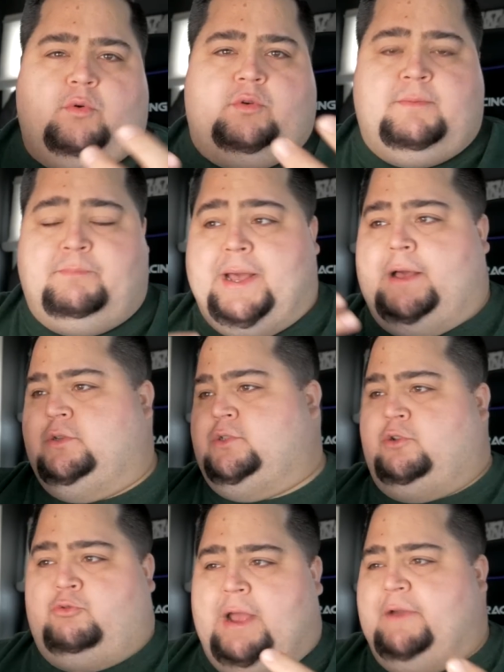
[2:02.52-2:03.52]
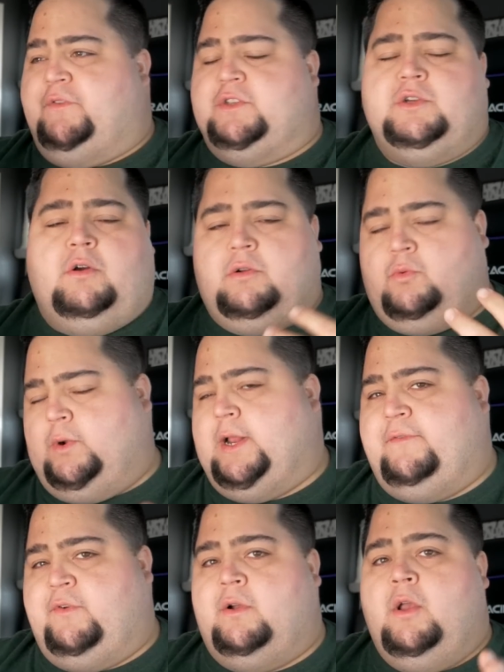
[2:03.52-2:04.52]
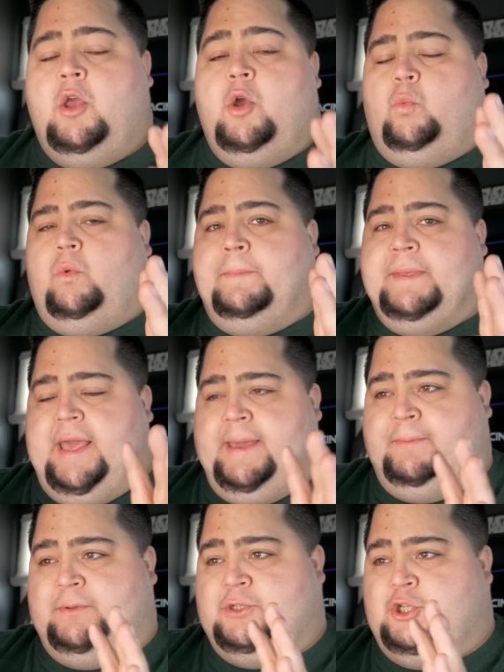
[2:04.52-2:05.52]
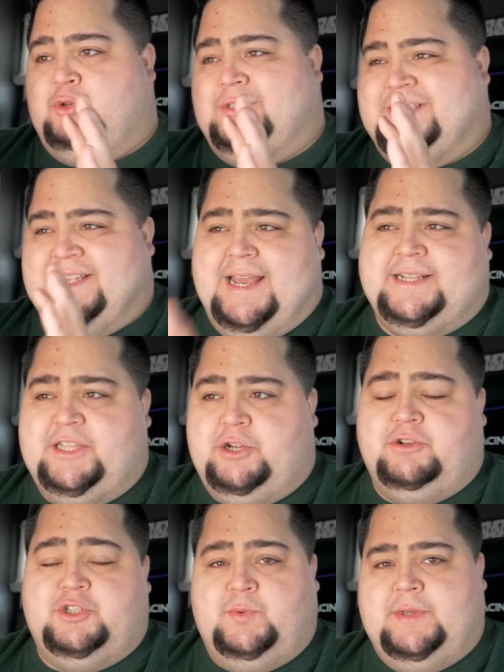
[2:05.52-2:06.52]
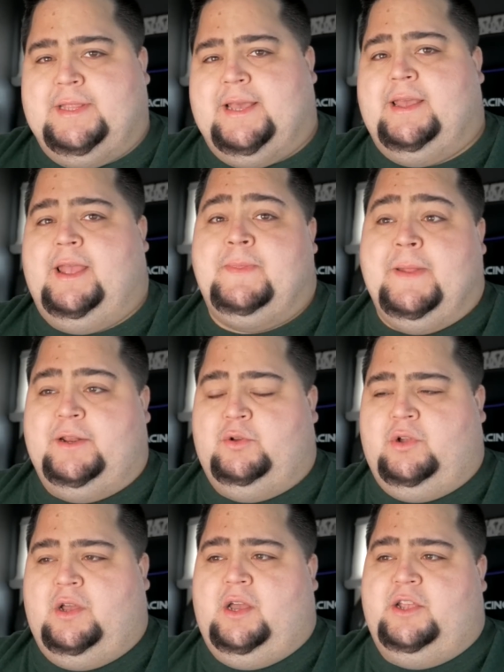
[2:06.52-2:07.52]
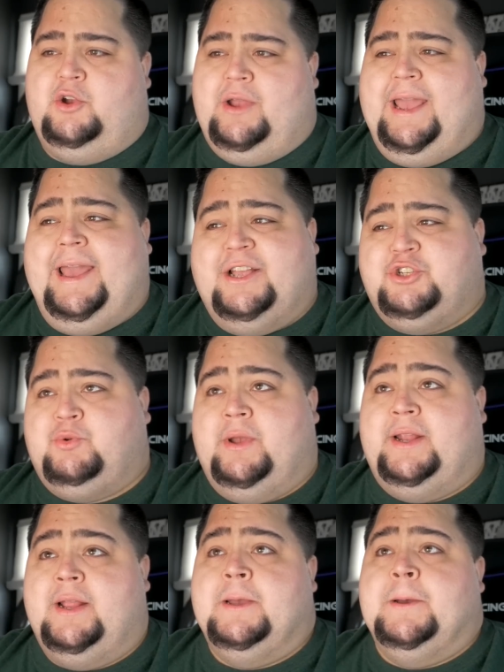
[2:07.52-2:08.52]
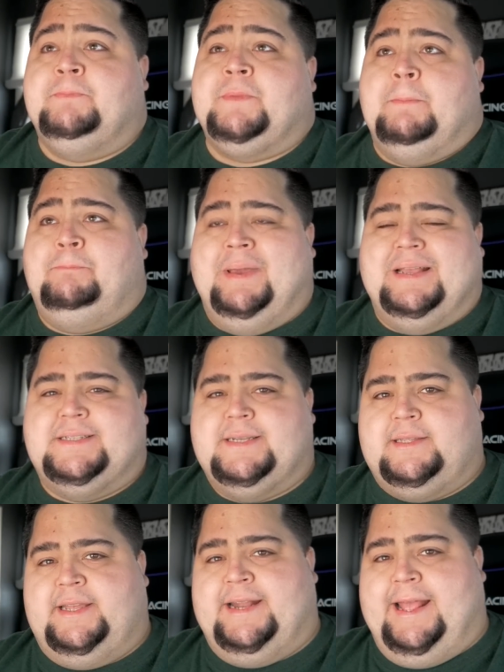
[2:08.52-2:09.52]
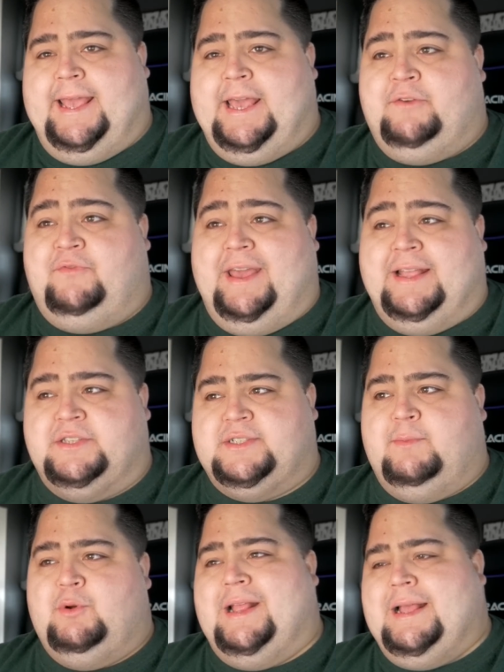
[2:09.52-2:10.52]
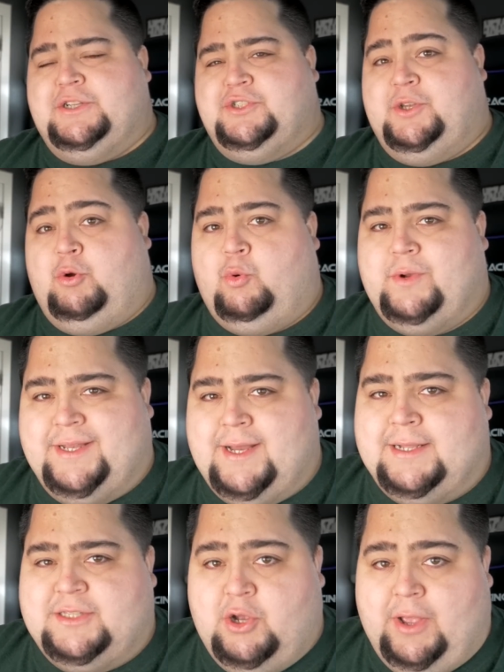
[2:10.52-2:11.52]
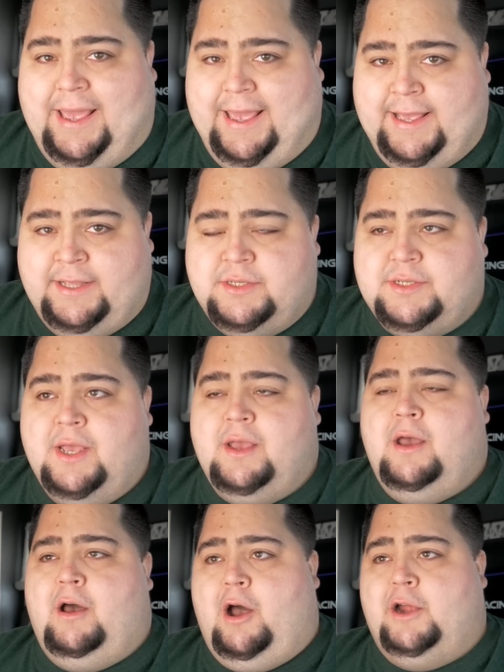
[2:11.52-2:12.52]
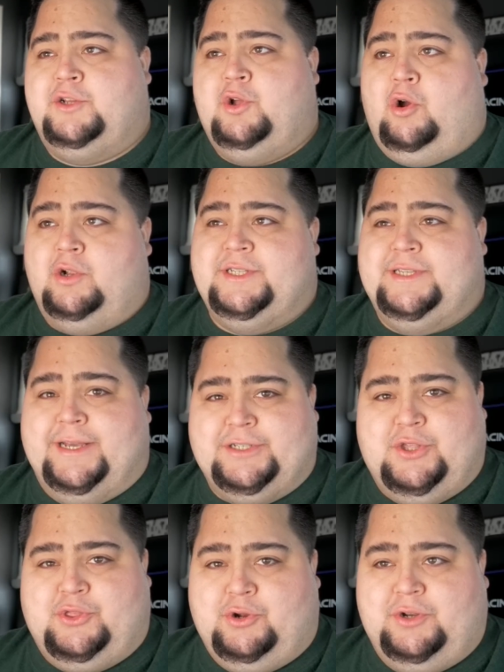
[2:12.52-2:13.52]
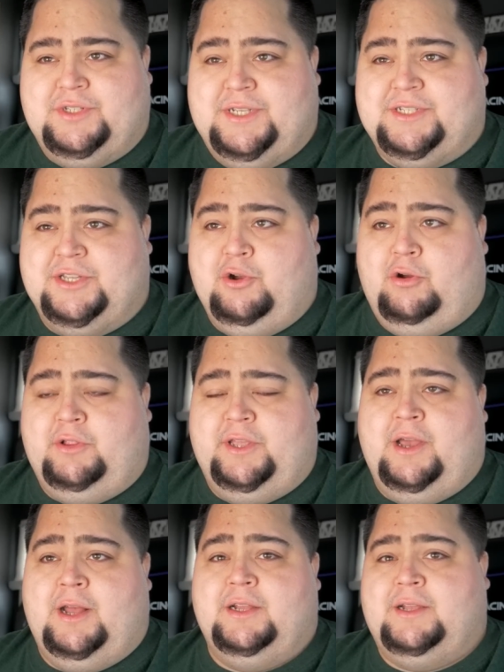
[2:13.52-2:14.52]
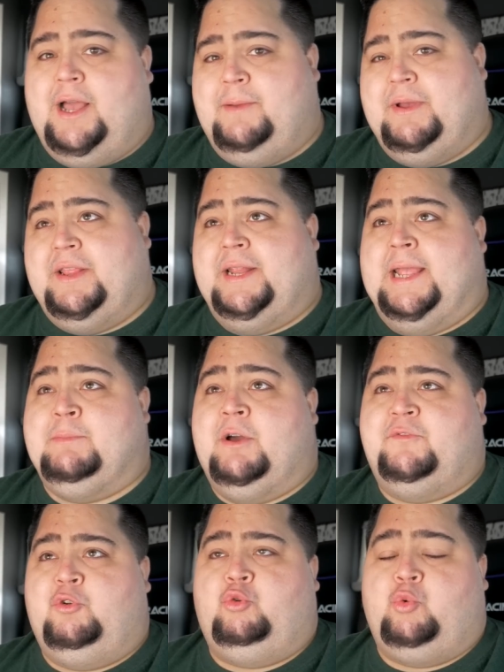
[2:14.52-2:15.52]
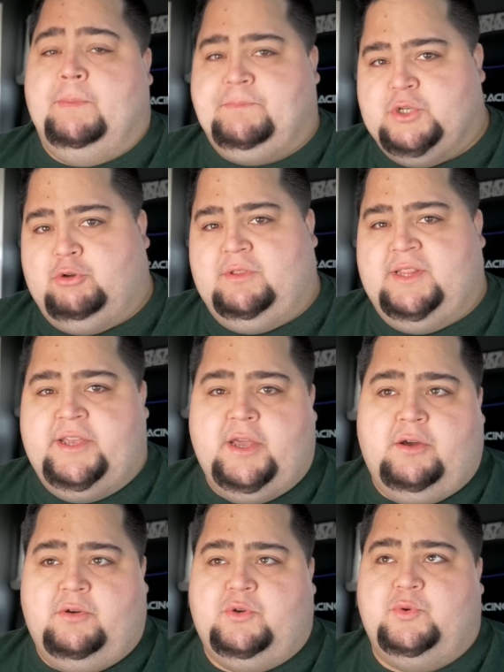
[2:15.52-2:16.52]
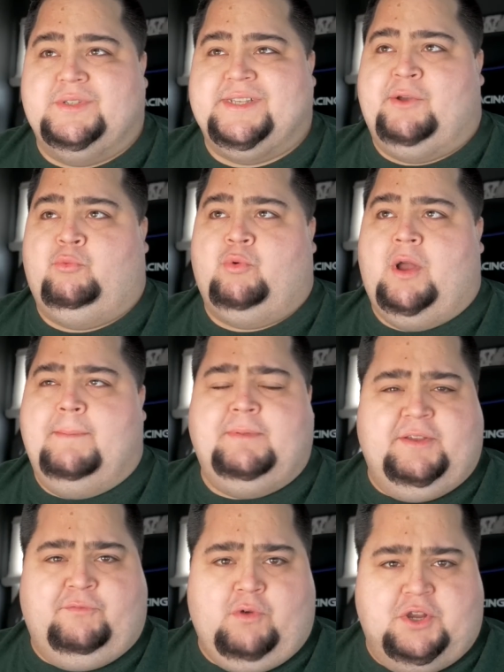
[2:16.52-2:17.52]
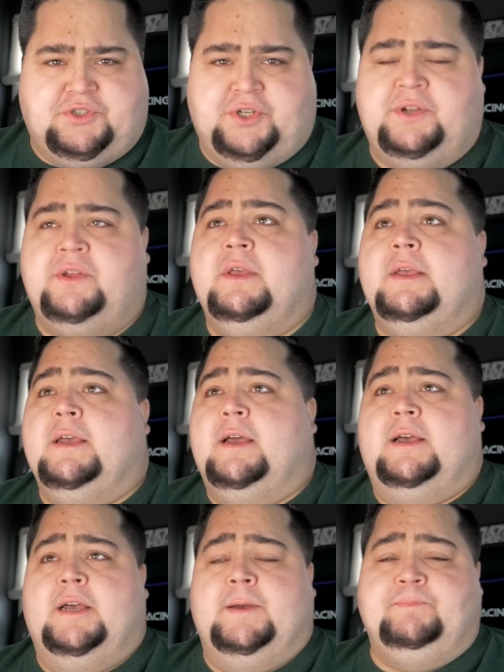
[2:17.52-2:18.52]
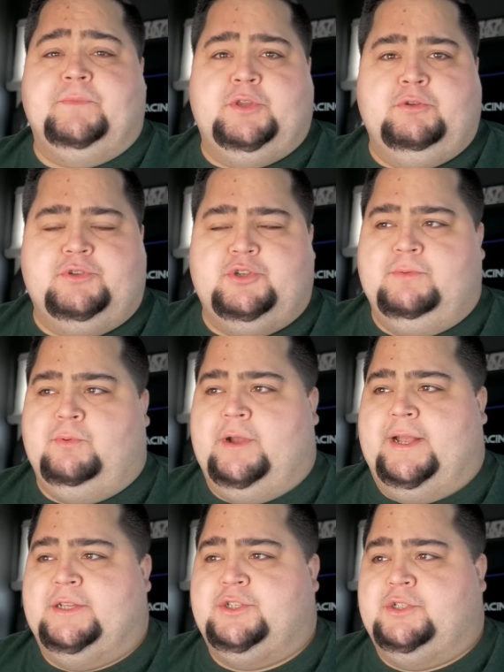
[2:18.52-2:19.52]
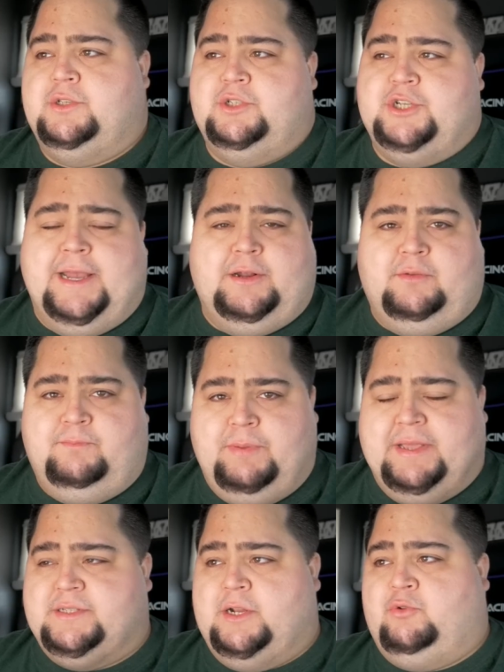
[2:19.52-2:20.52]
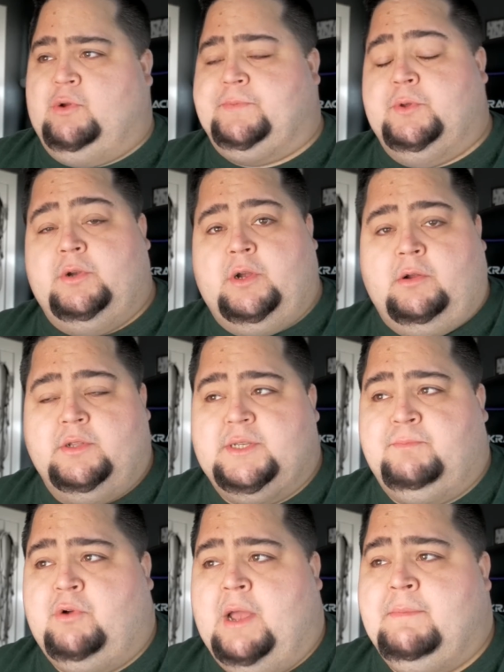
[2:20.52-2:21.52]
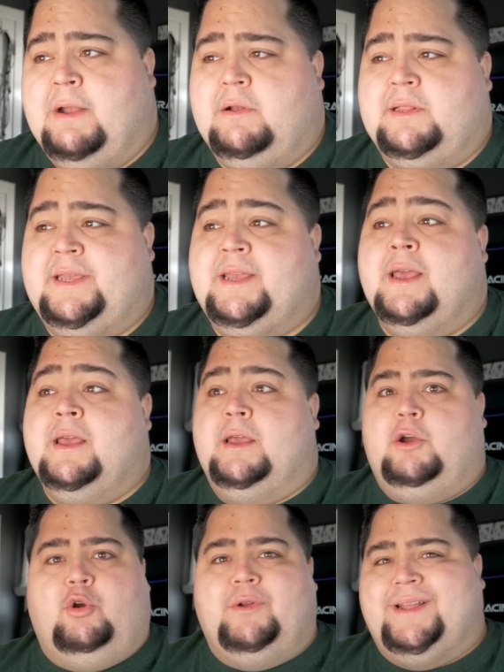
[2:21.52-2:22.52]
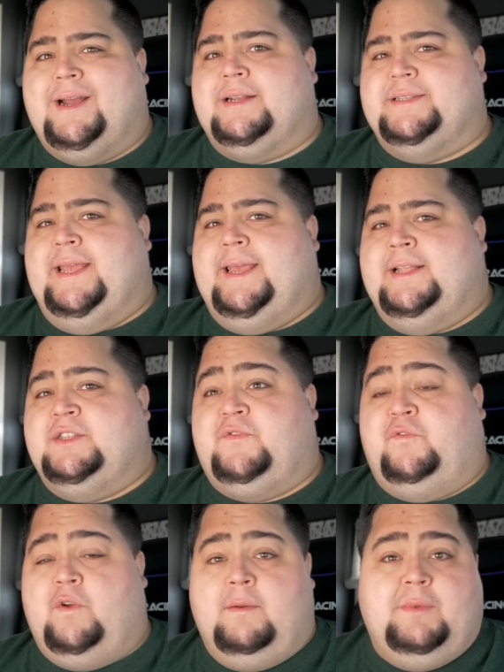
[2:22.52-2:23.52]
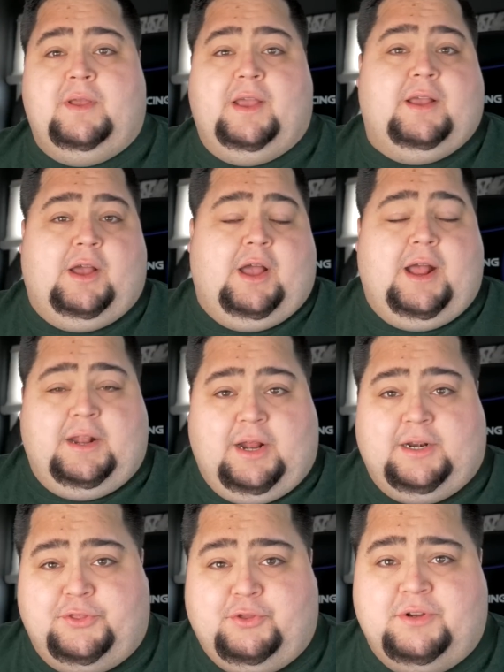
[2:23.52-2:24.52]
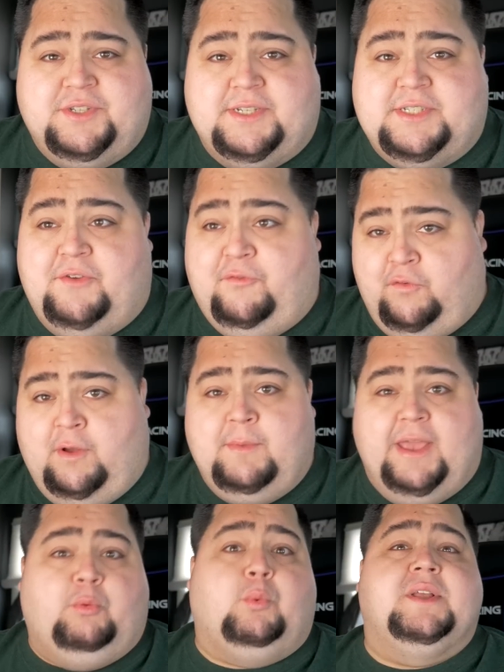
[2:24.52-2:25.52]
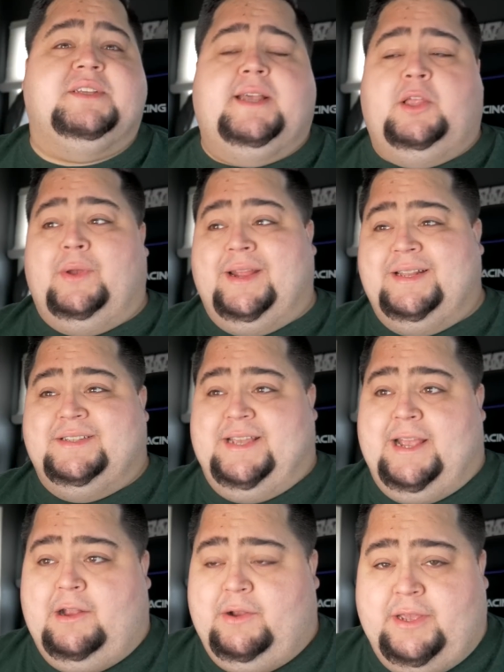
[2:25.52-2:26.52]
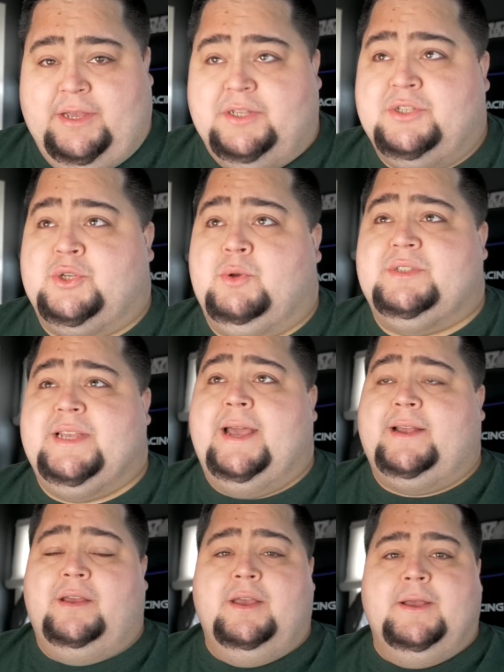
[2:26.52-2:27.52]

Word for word: or the BIOS or the graphics card or whatever will be able to detect that you're doing that, and then it'll cut your hash rate basically in half. And someone actually already got their hands on an R T X thirty sixty early on, a guy by the name of Crypto Leo, who is a, I believe, Russian um, YouTuber and channel based on cryptocurrency primarily, already got his hands from on, on a thirty sixty from a retailer in his area, a Zotac